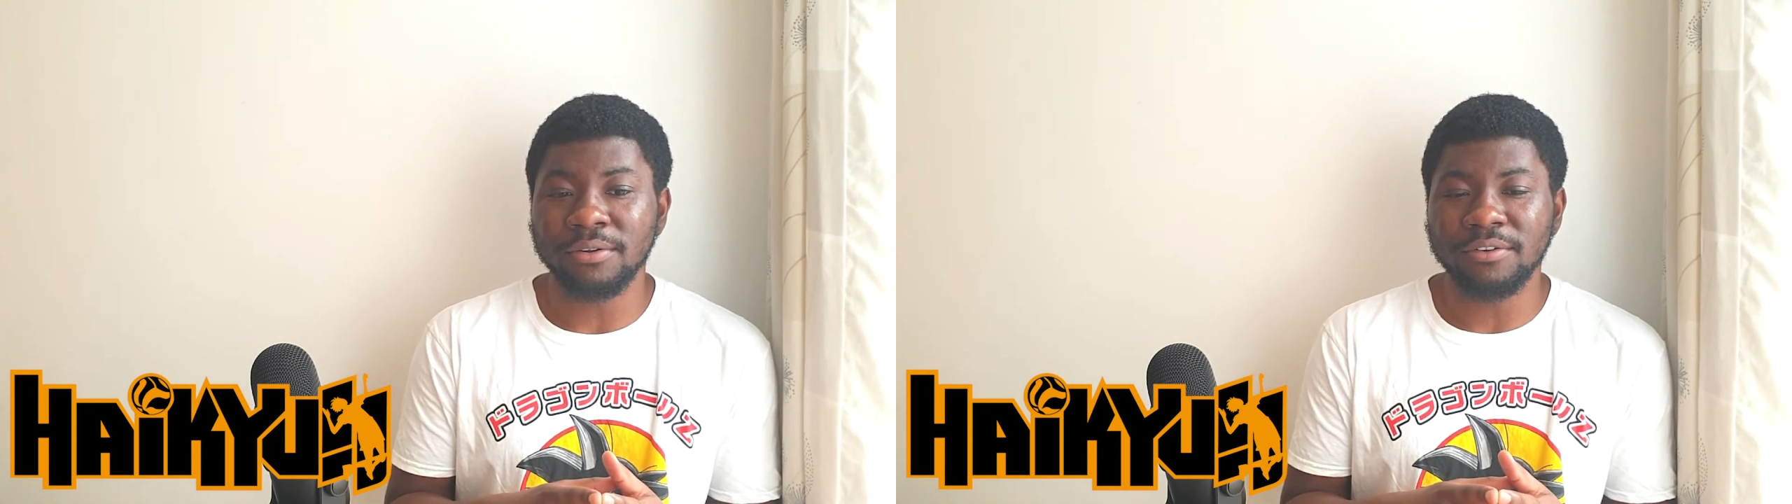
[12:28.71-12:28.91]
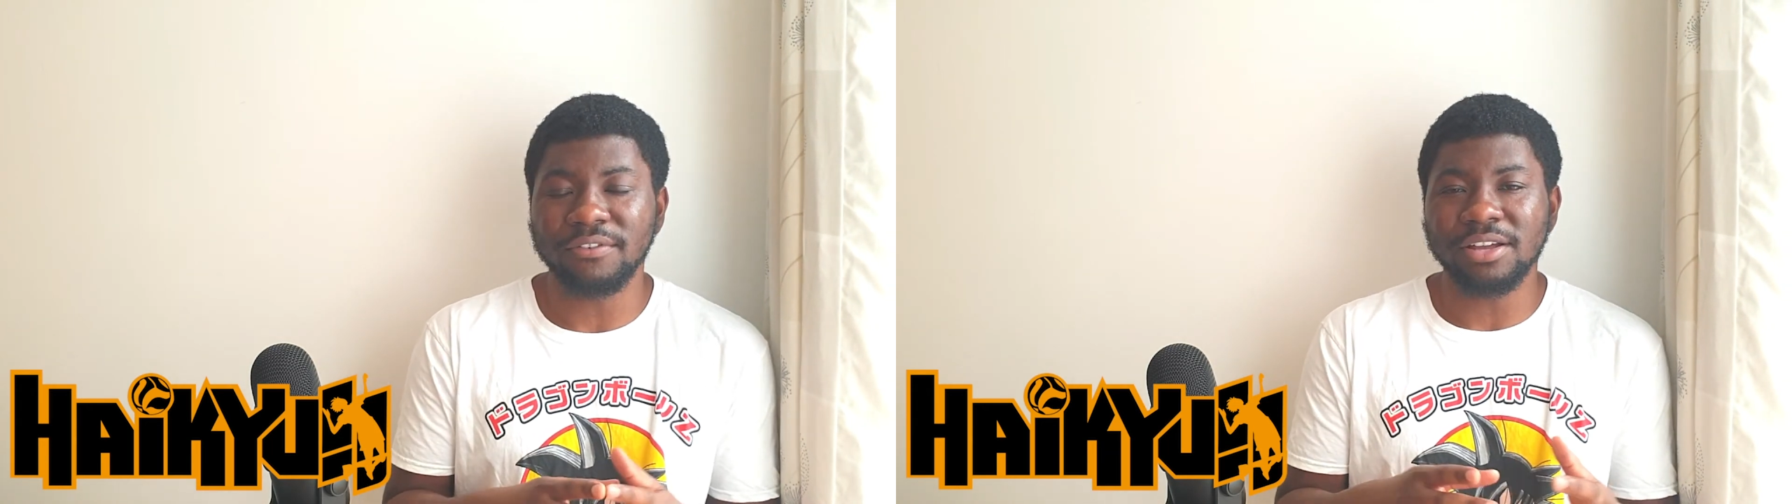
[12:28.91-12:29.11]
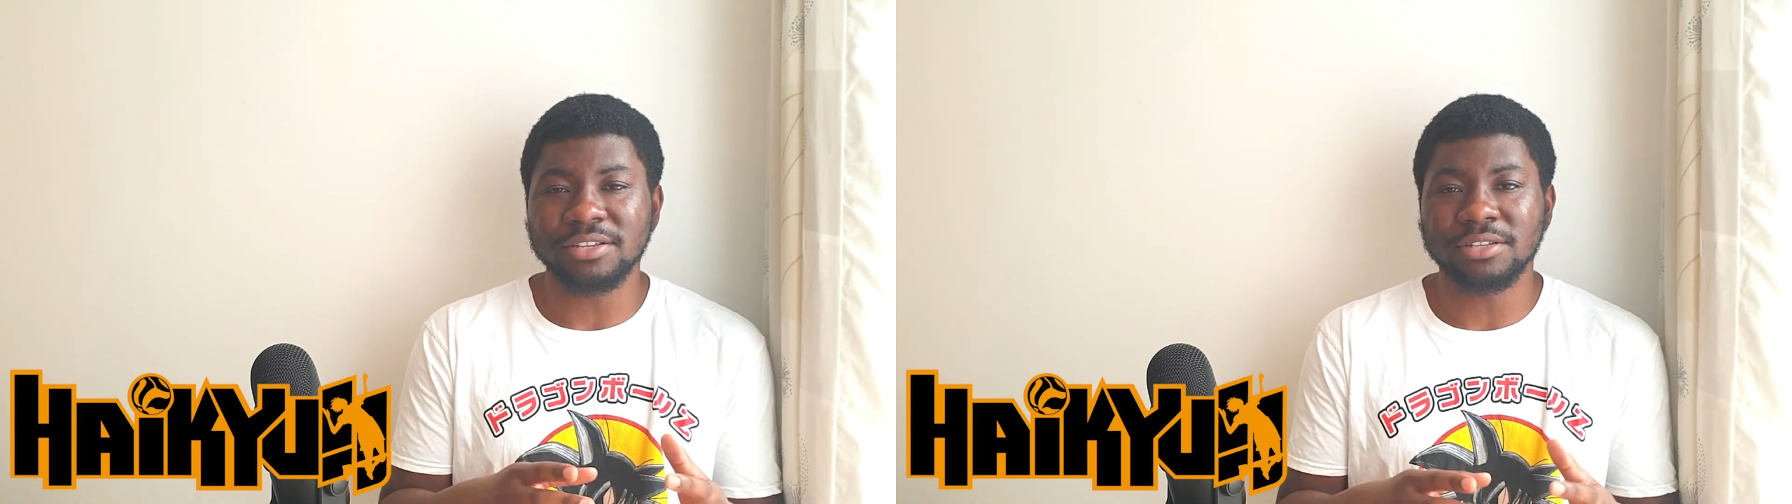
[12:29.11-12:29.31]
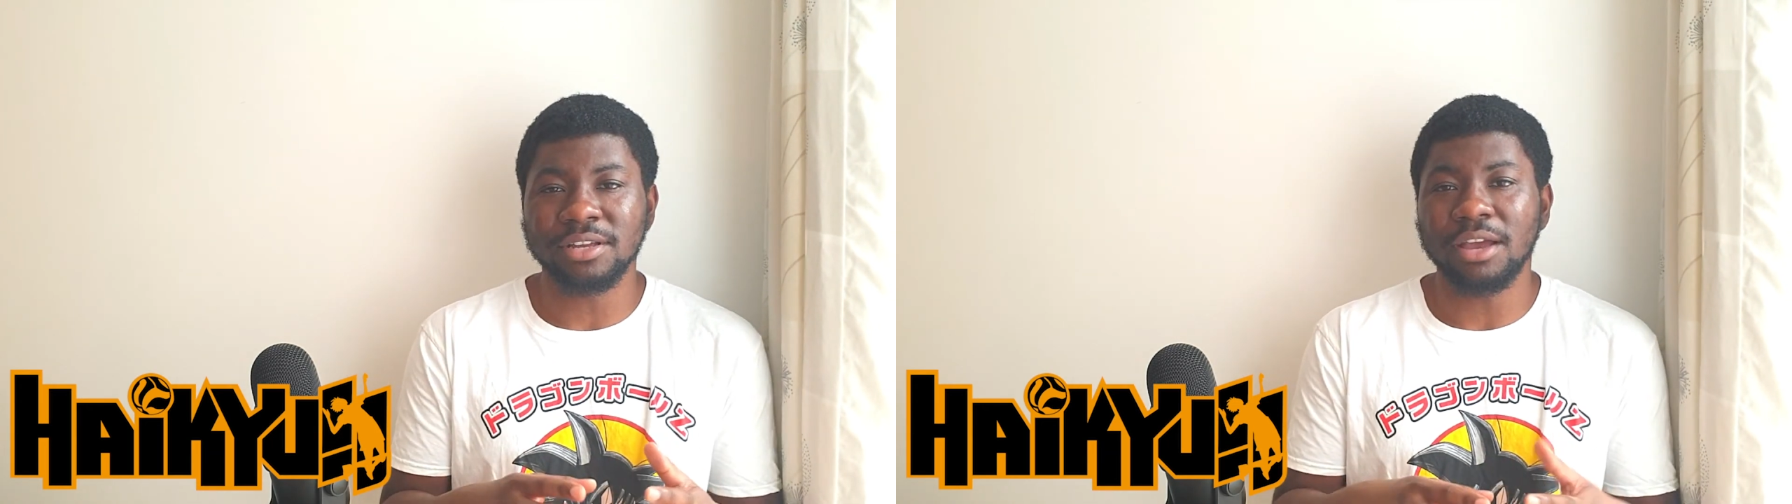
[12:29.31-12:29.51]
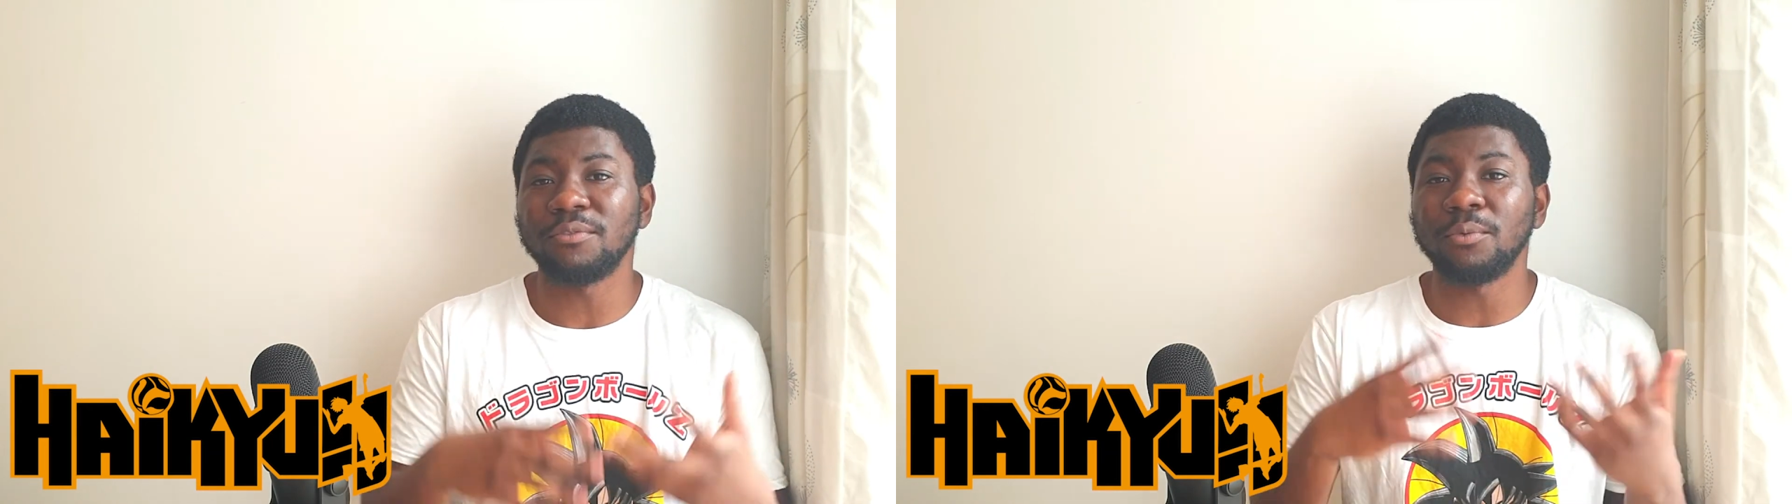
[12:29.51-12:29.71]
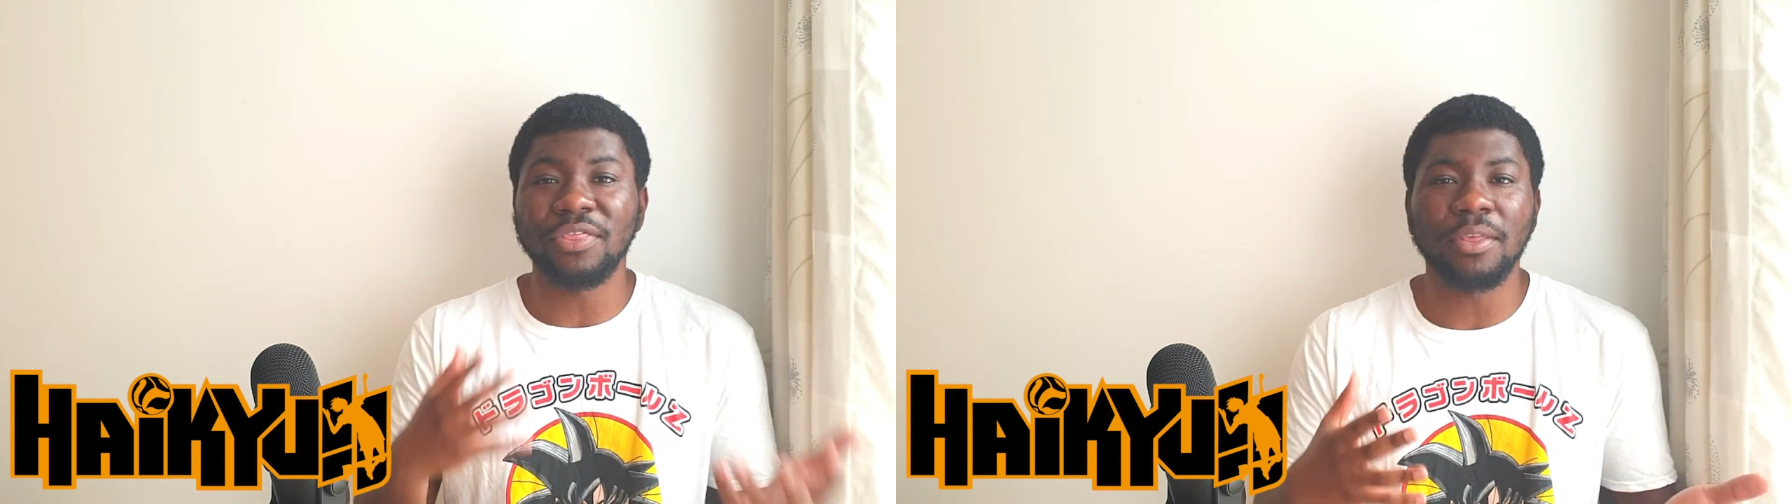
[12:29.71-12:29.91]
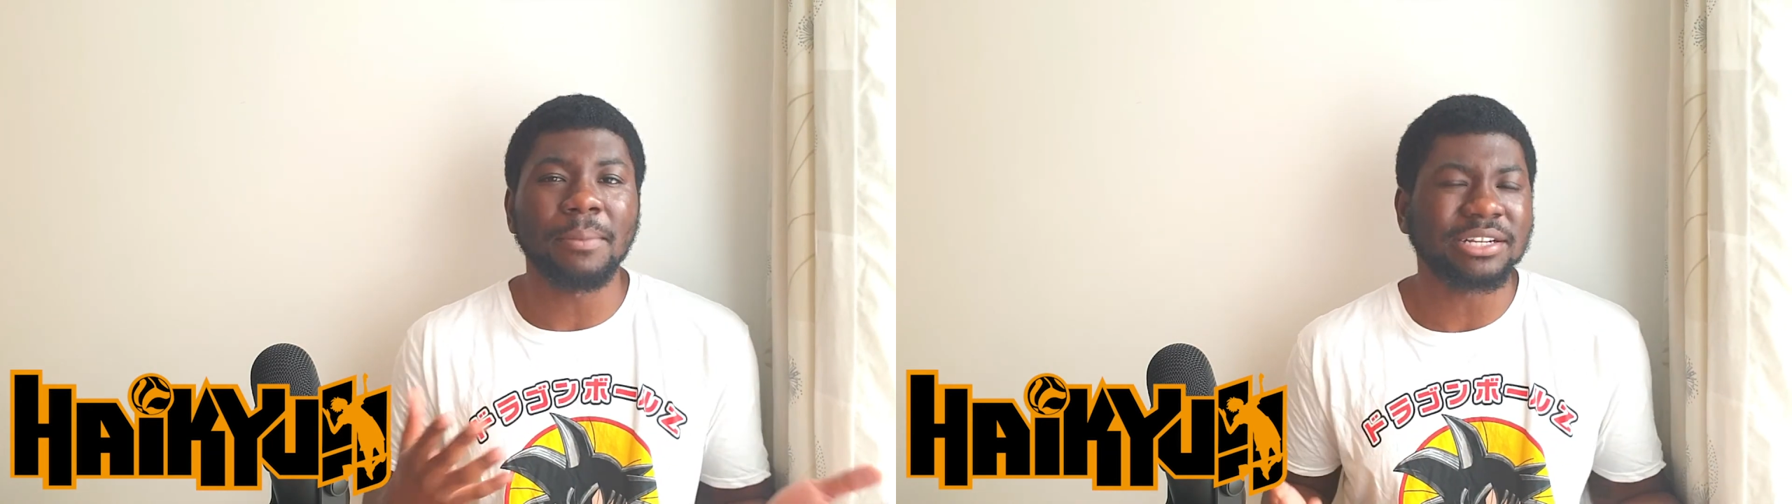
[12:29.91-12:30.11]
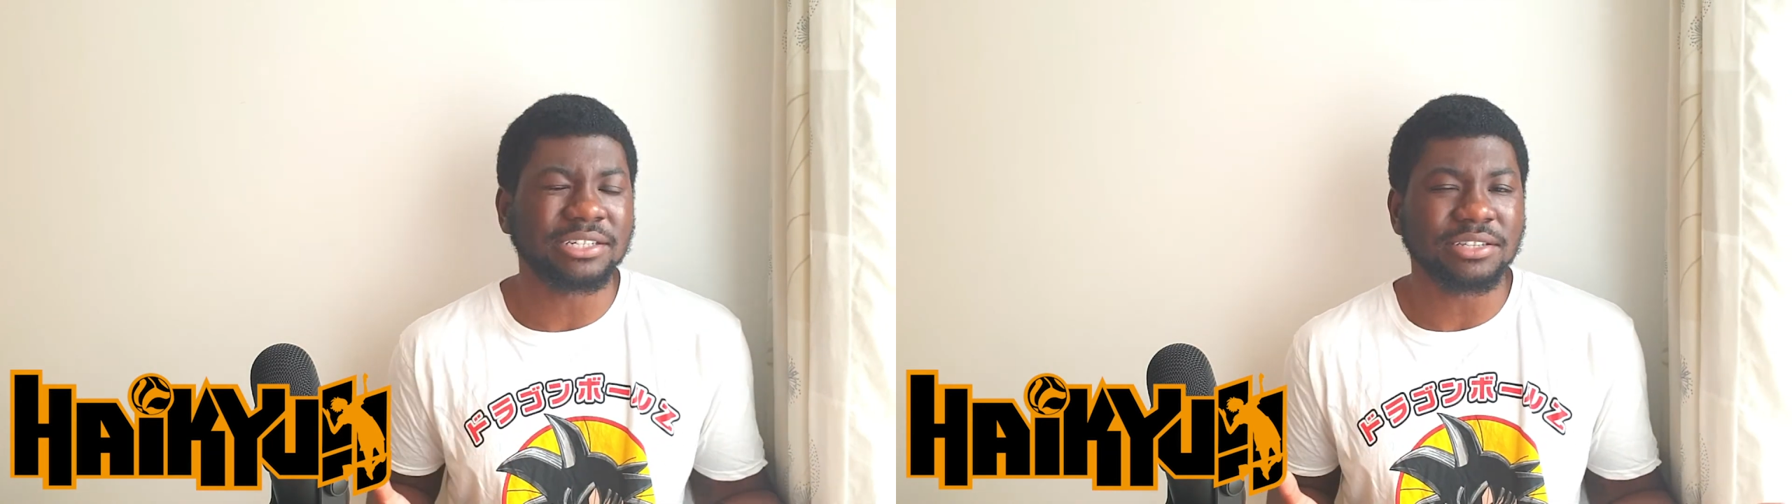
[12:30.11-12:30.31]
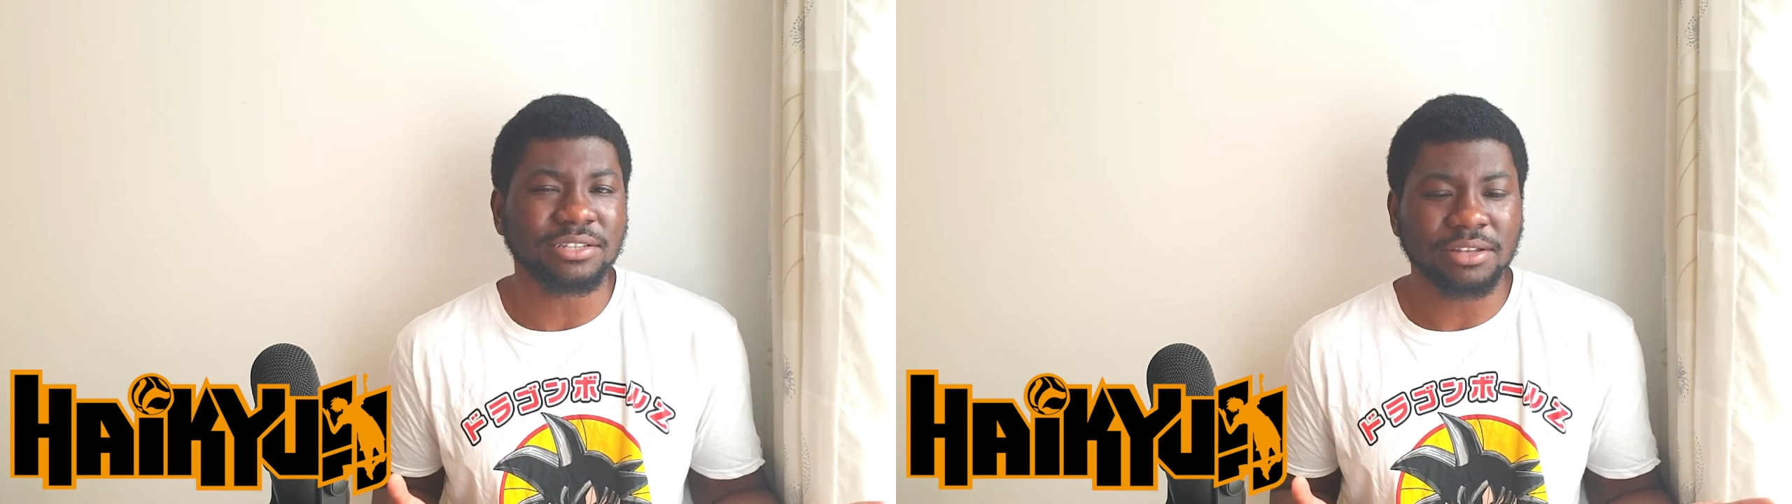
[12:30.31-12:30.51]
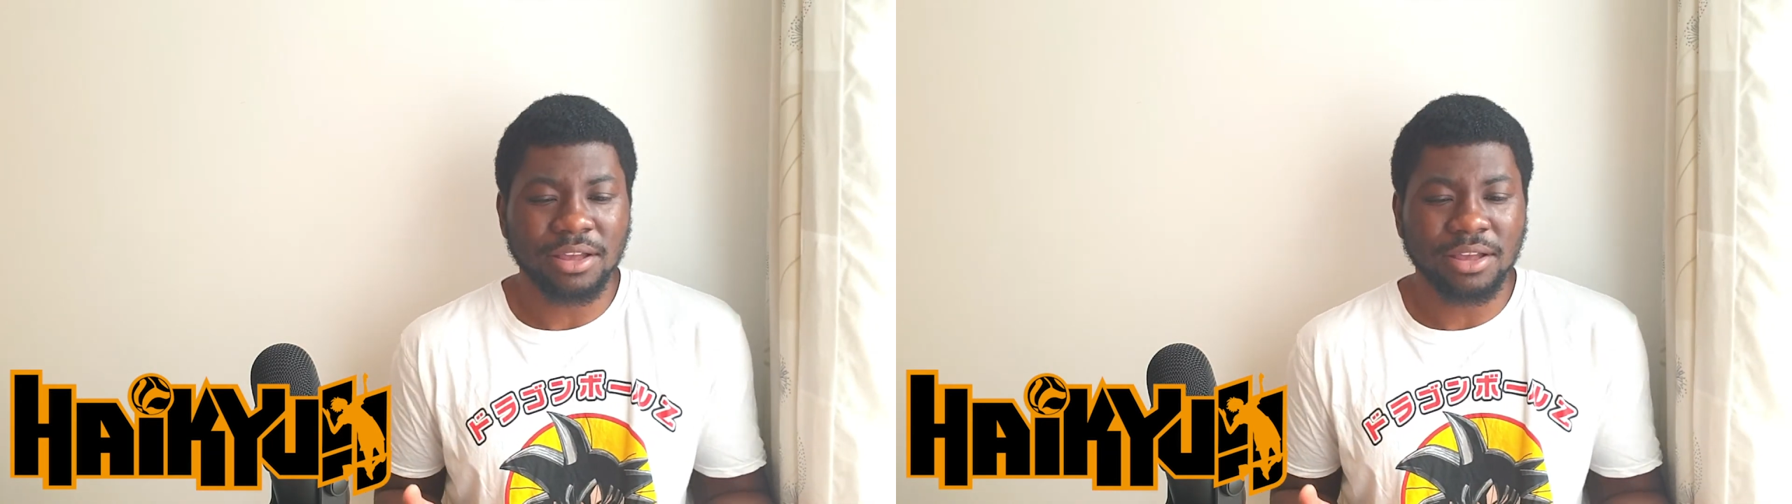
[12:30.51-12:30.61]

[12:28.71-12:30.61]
for us to kind of win the matches,